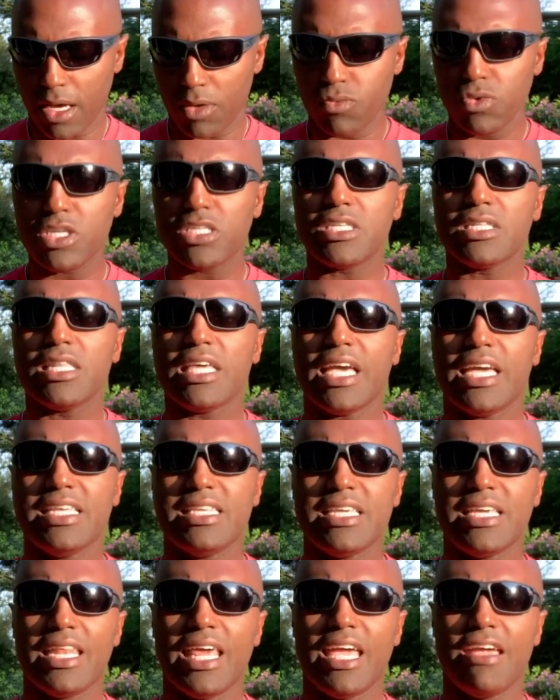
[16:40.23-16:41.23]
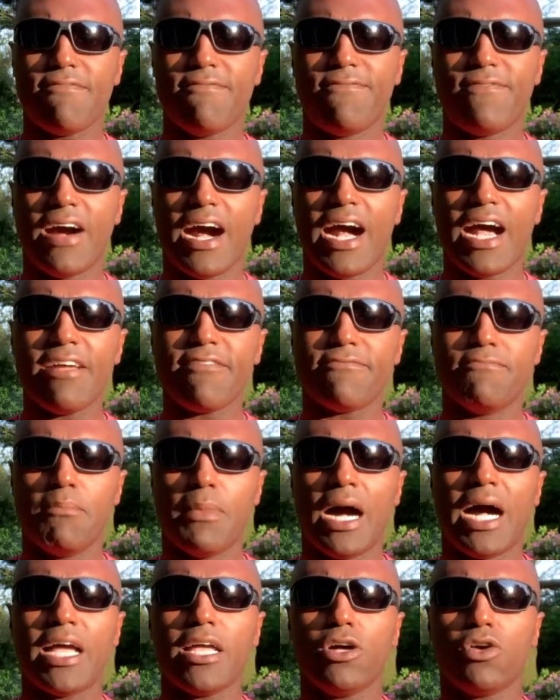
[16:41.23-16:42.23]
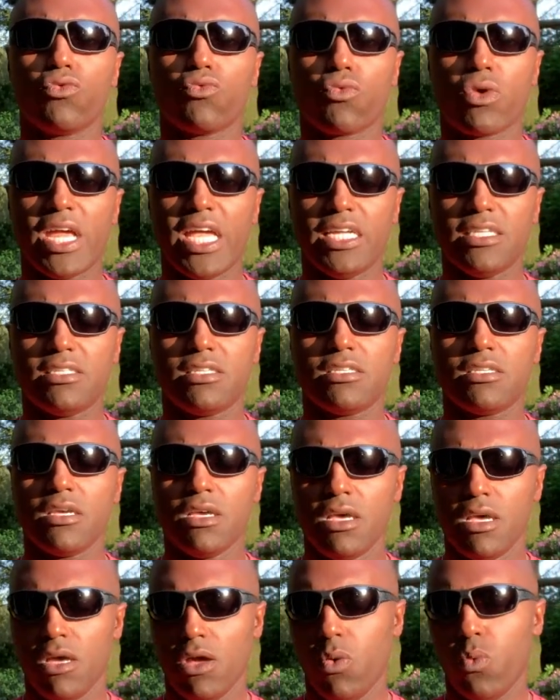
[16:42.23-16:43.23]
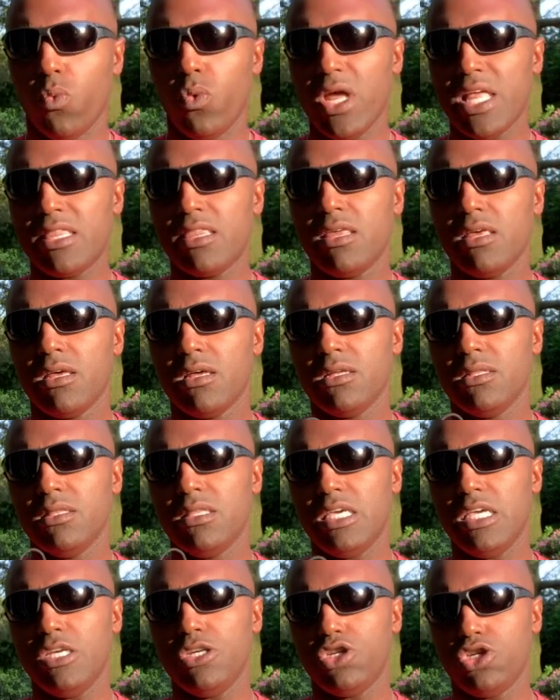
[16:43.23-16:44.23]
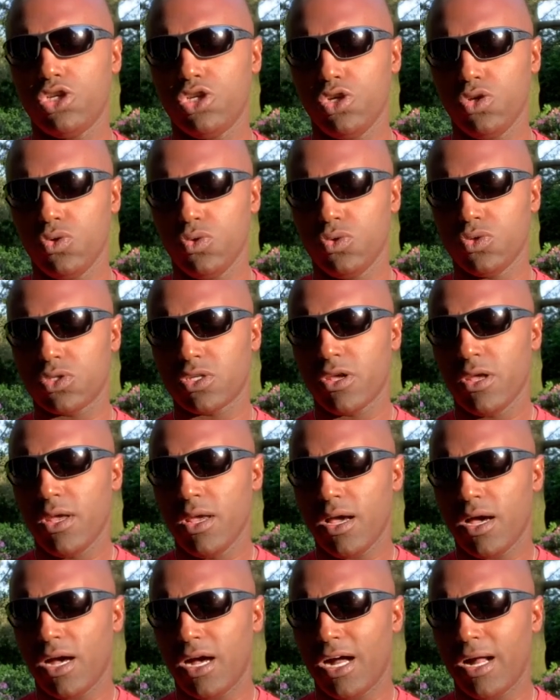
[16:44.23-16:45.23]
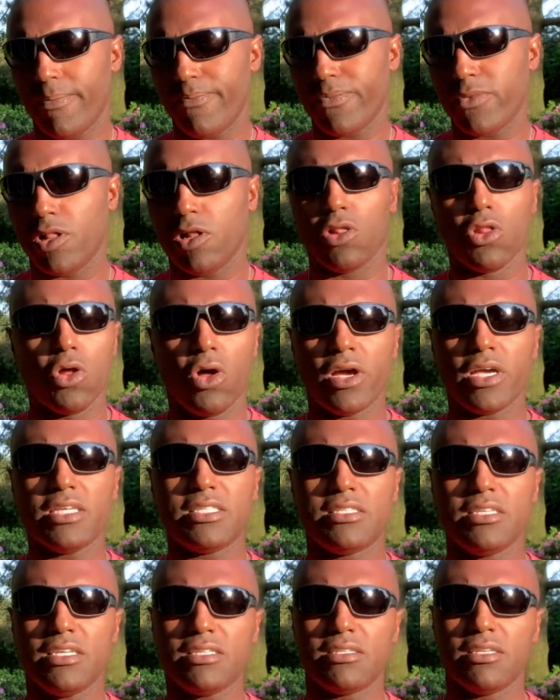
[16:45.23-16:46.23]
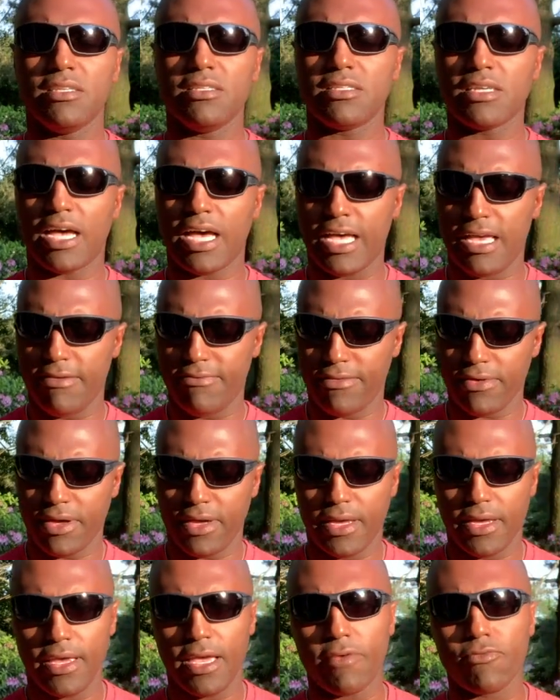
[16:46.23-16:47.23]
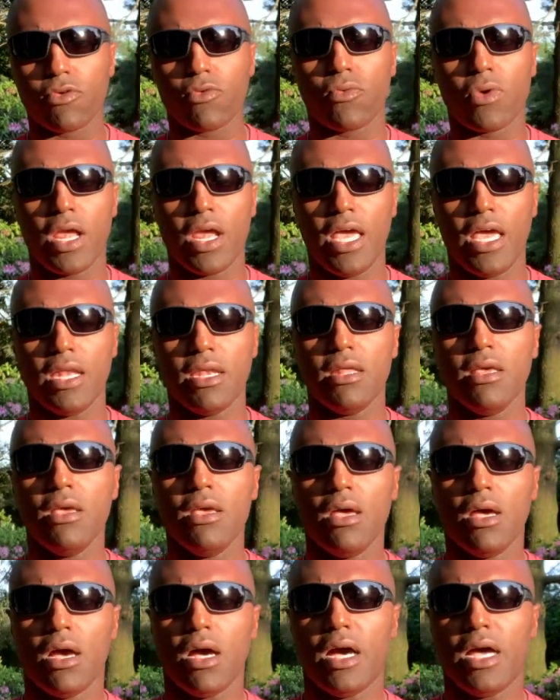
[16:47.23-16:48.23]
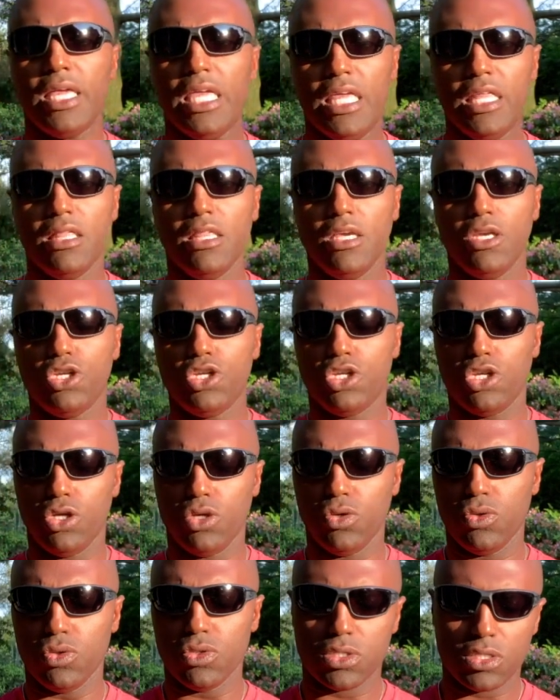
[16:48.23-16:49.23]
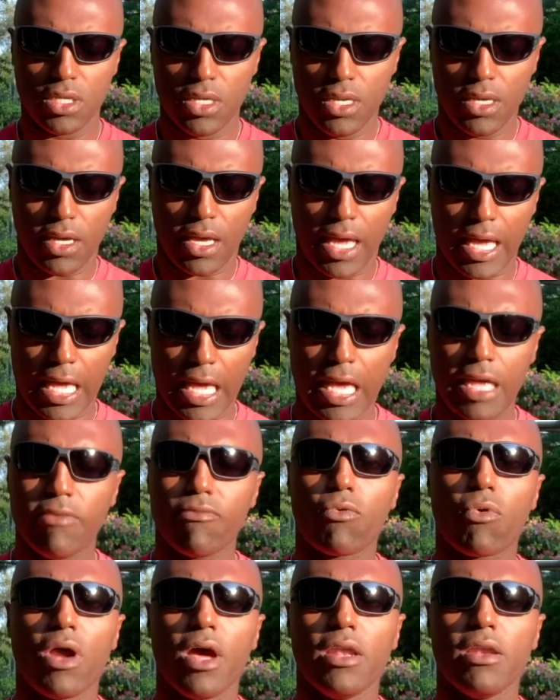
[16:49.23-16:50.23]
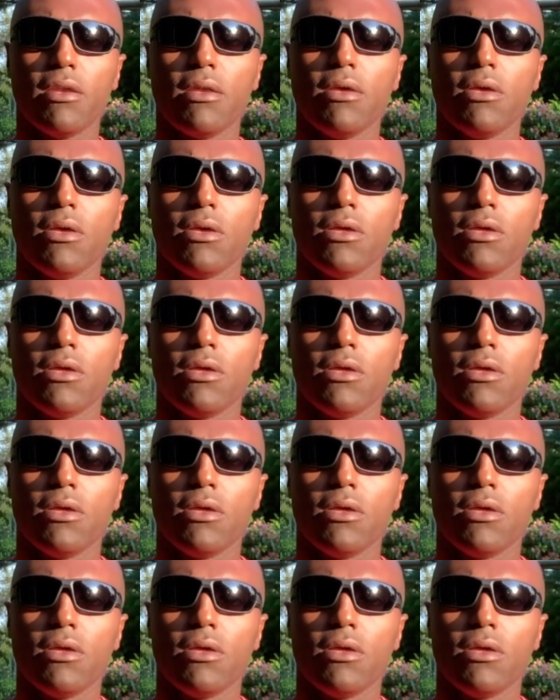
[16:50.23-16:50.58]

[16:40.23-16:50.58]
recently I did a 5 mile race with these shoes. The longest distance I've ever ran in these shoes. I had run